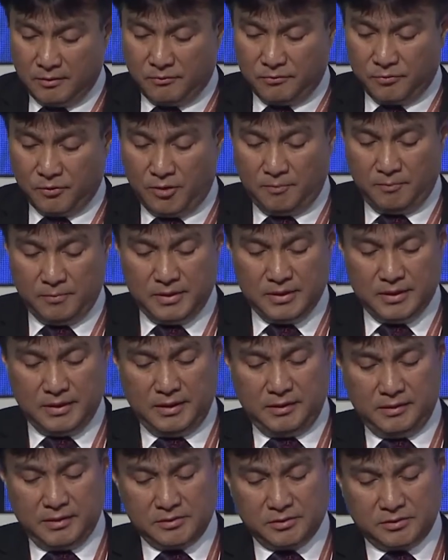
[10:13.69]
from the
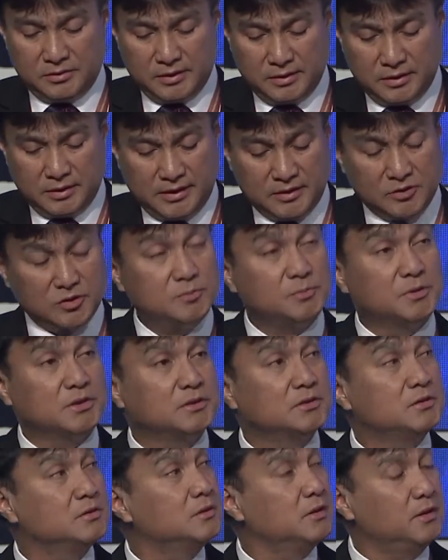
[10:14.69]
industrial customers
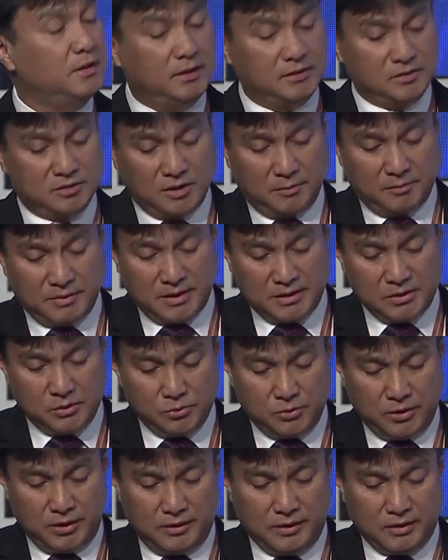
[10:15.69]
in
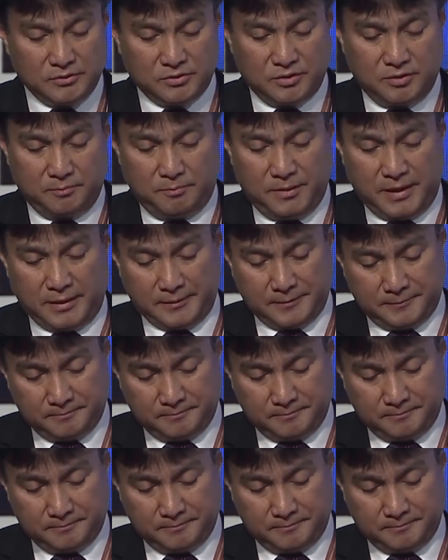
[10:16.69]
Samalaju Industrial Park.